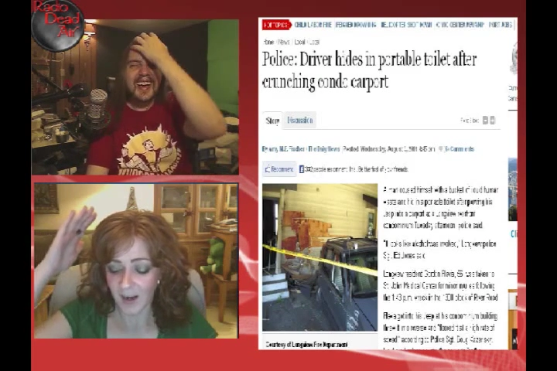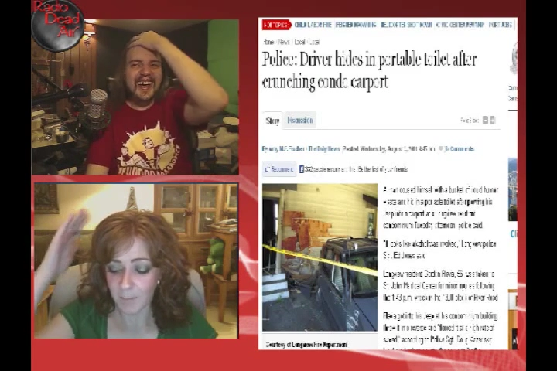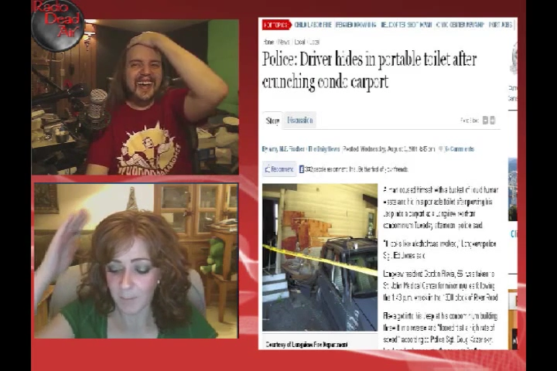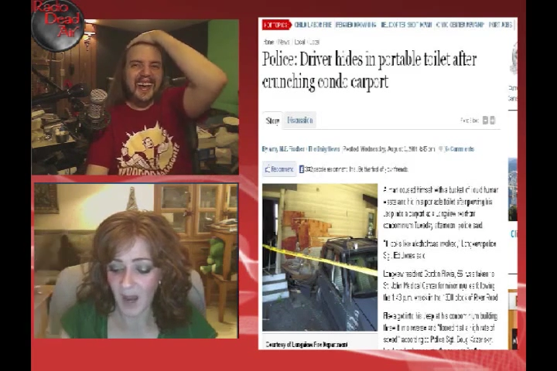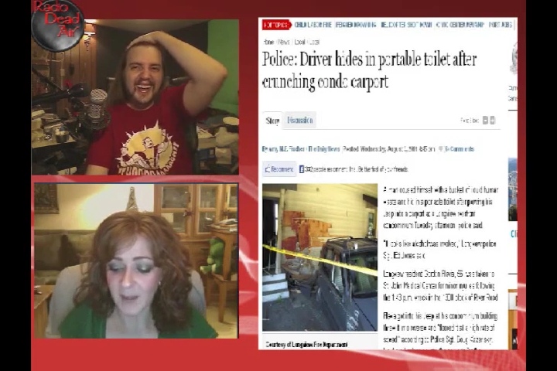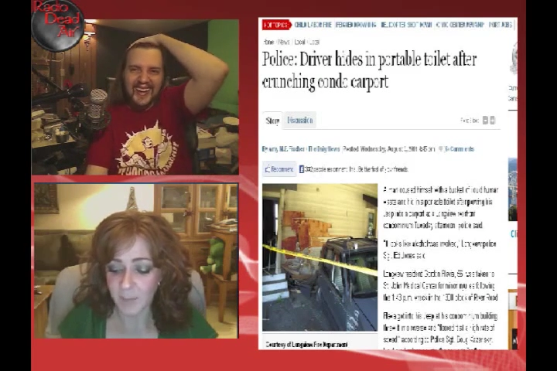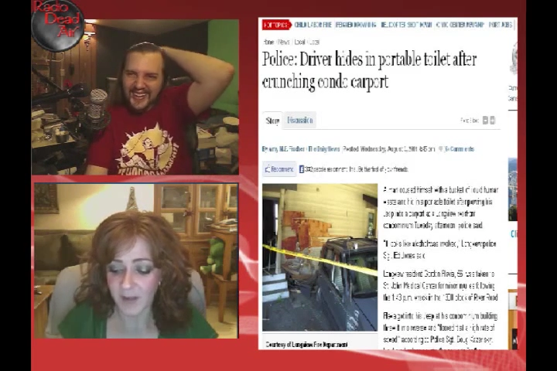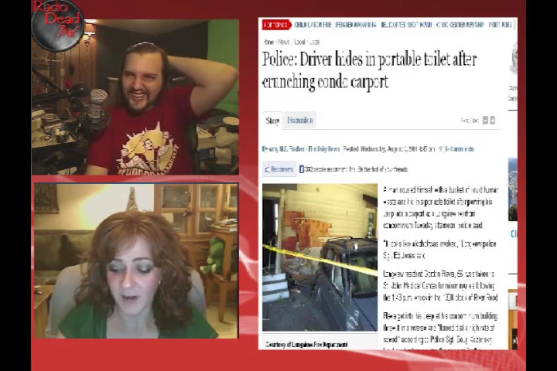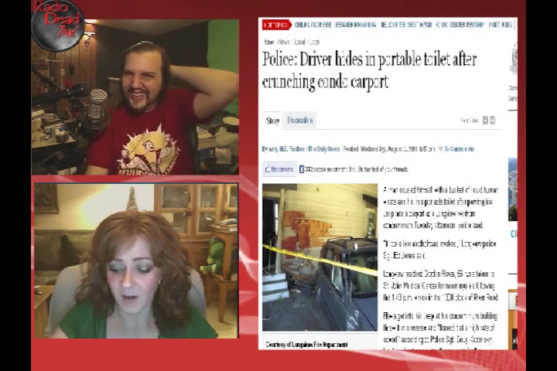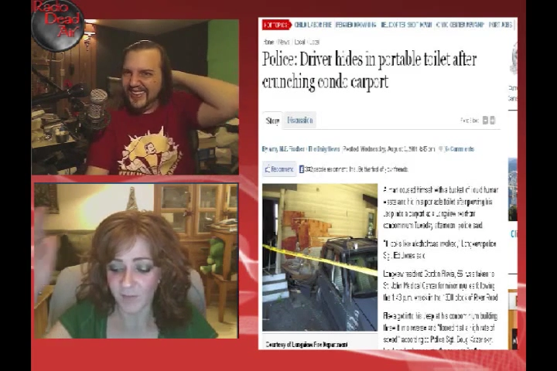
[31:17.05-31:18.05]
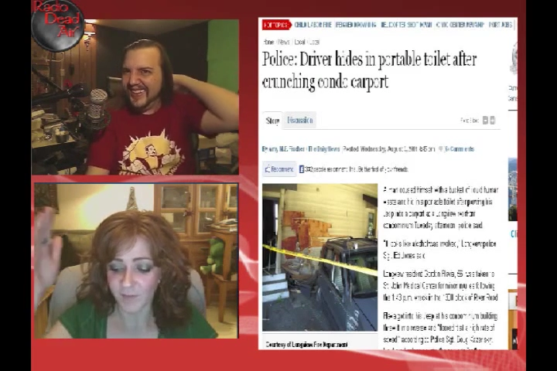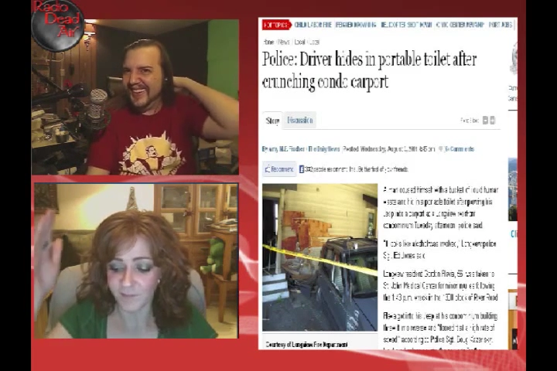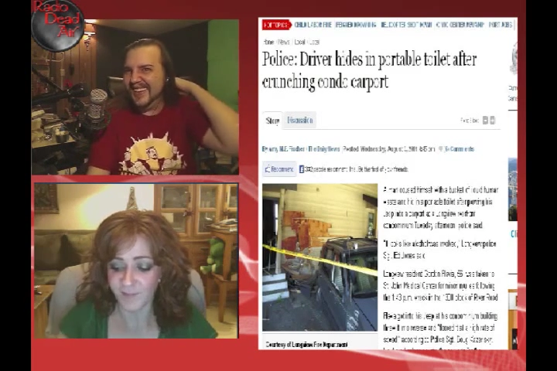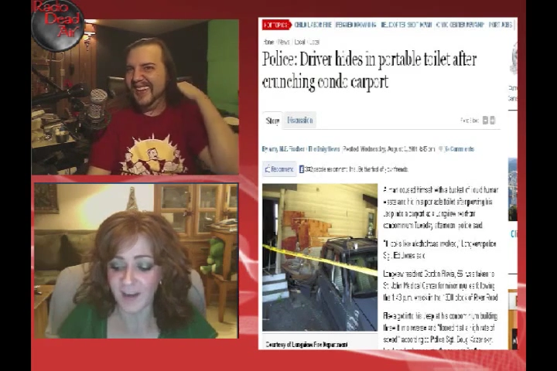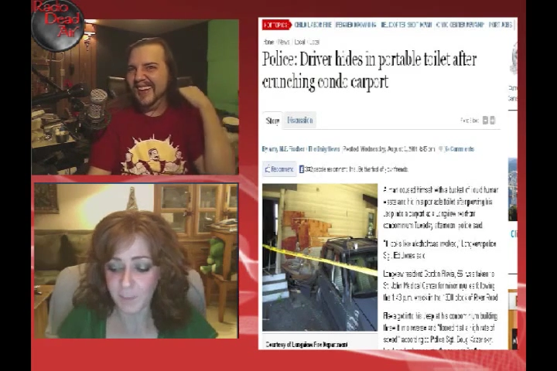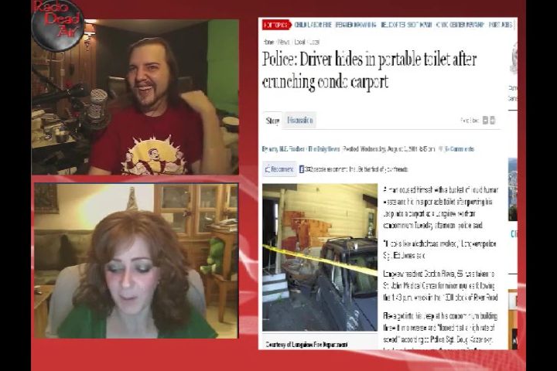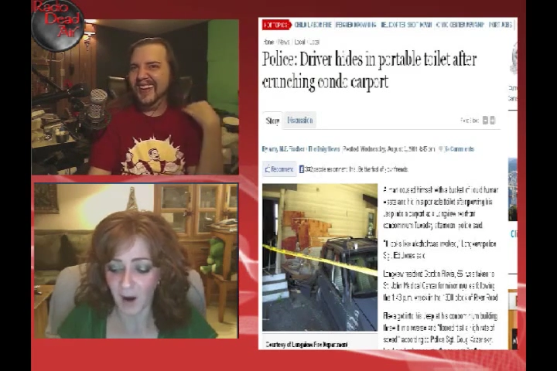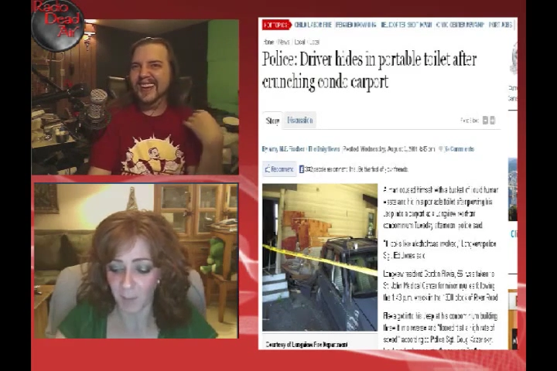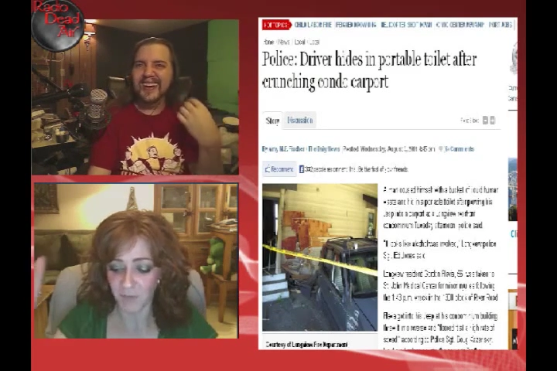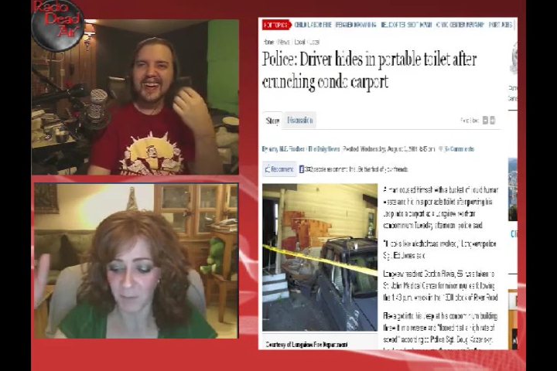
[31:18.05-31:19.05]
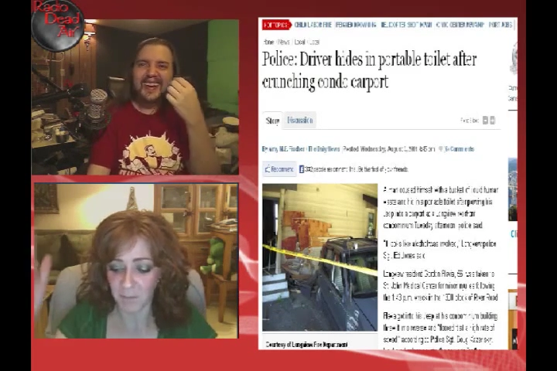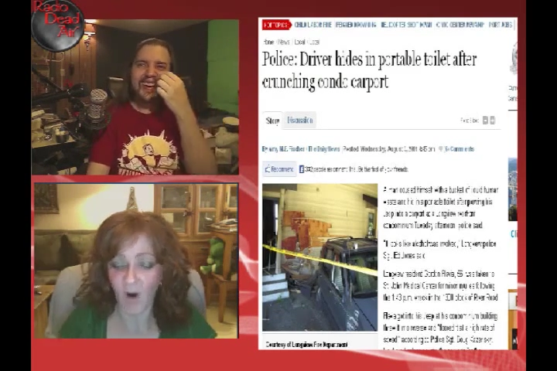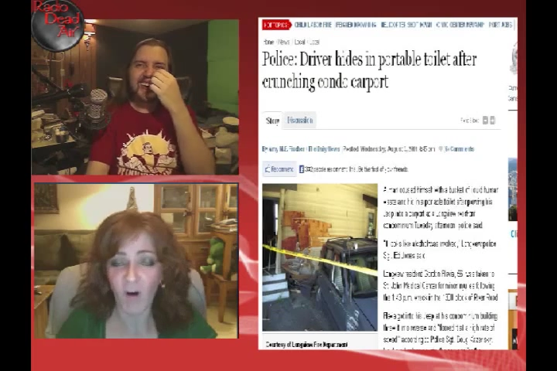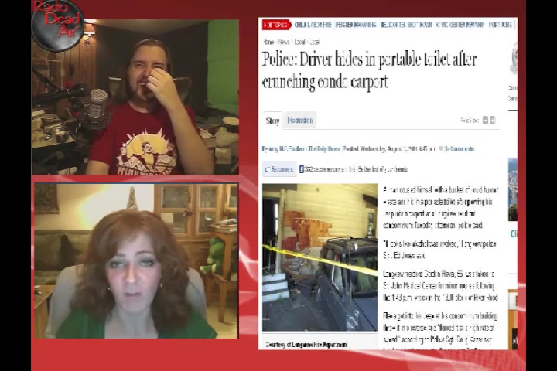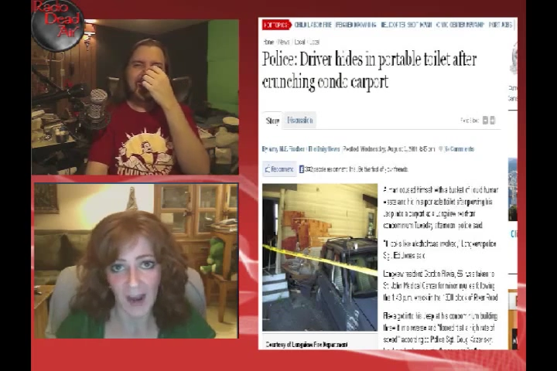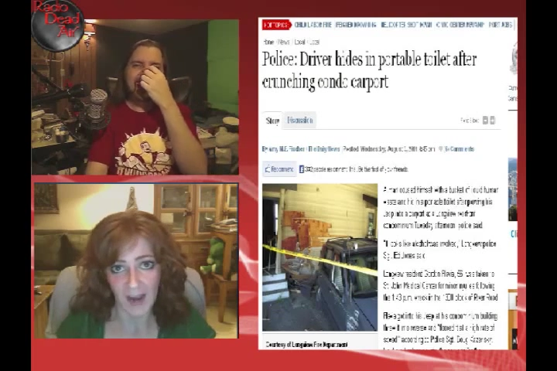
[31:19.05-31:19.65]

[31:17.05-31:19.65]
Speaker 1: embodiment of the stink palm from